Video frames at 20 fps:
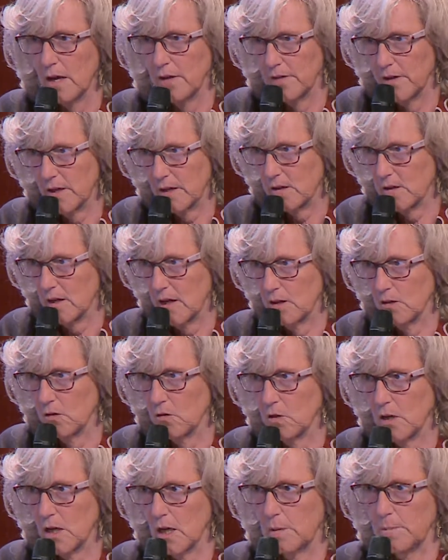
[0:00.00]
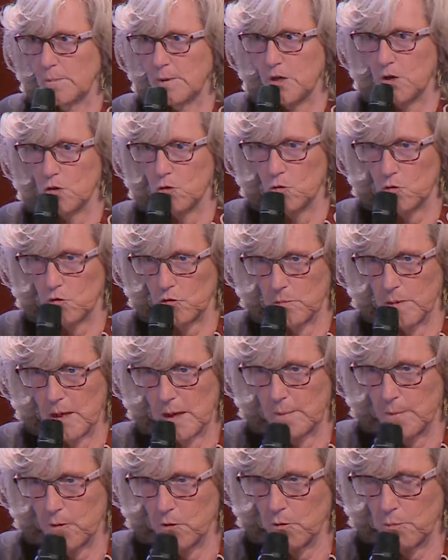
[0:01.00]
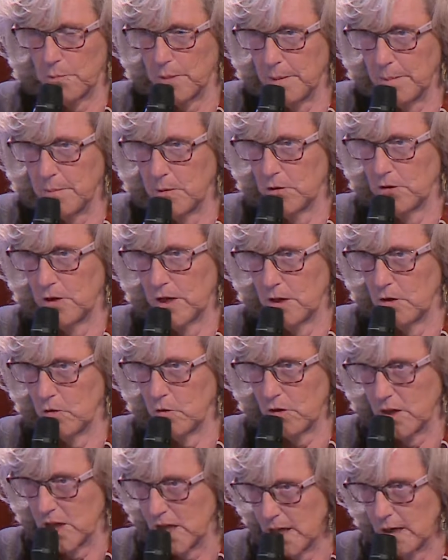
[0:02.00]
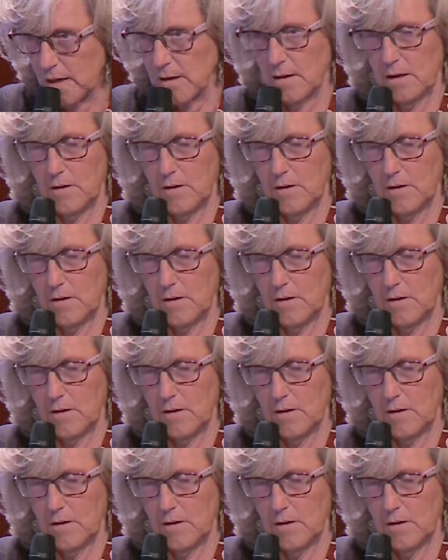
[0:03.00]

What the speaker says: that title can be used by more people than you think.